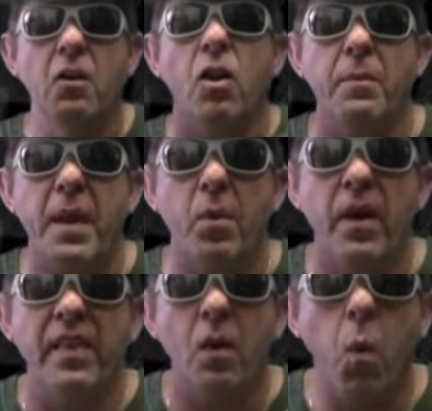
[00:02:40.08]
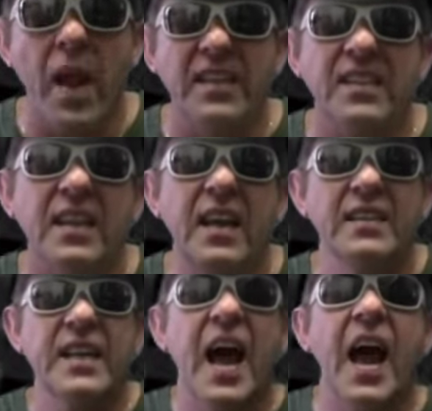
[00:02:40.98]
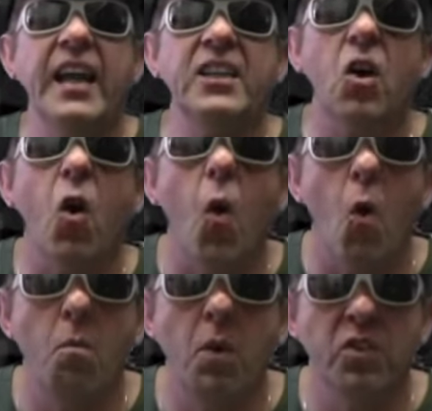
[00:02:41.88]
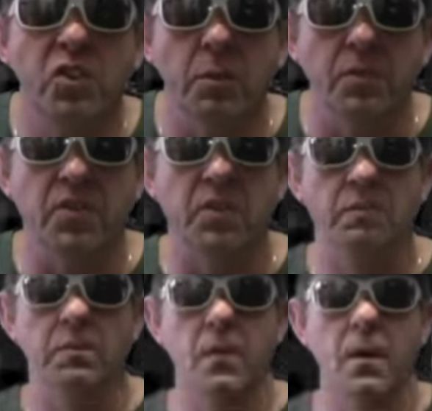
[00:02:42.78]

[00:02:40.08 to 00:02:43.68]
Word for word: a lot of people in the West to hate all Muslims.